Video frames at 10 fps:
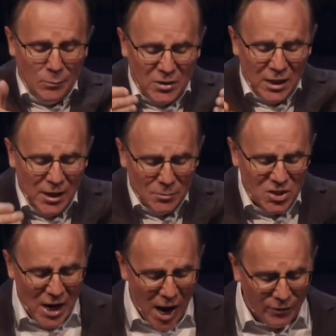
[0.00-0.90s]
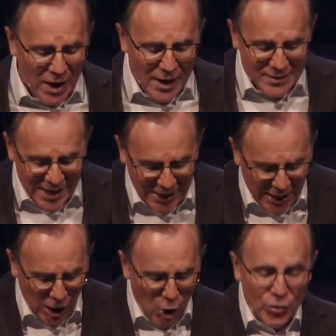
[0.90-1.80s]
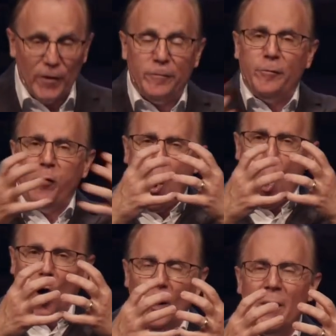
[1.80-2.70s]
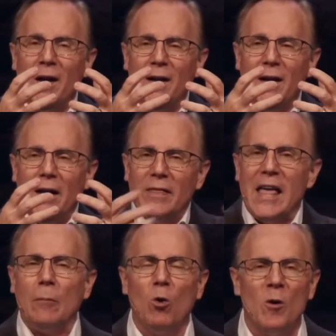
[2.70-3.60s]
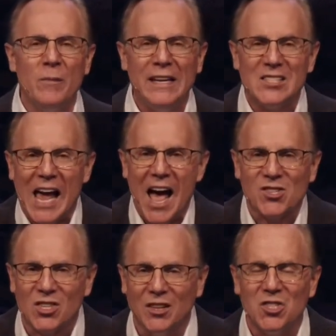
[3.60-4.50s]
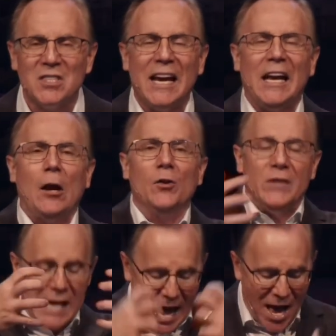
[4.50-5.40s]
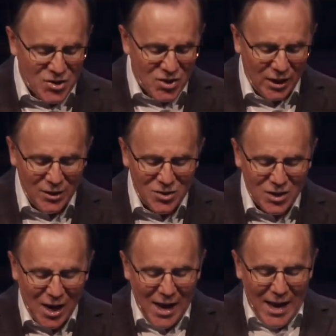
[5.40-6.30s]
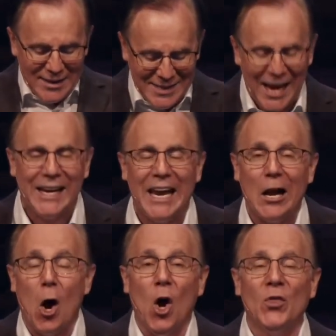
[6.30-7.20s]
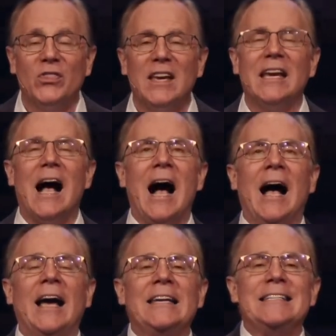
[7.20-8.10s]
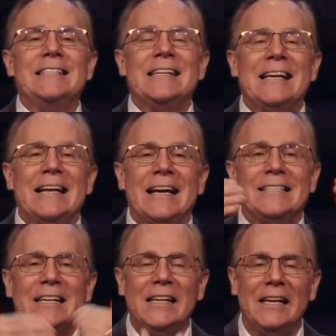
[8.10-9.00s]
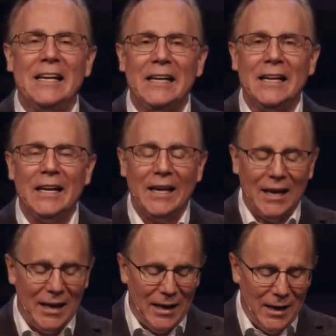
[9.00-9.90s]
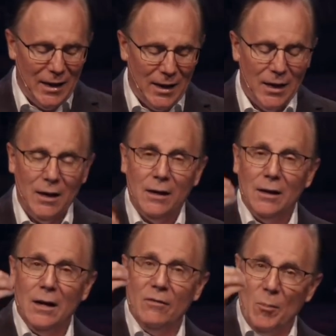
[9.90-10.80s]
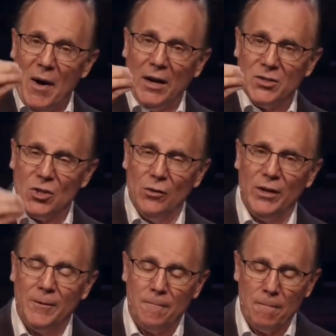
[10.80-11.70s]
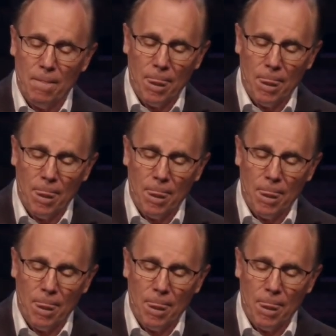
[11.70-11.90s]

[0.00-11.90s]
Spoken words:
emptied himself, taking on the form. That word means essence, taking on the essence, taking on the identity of a bondservant.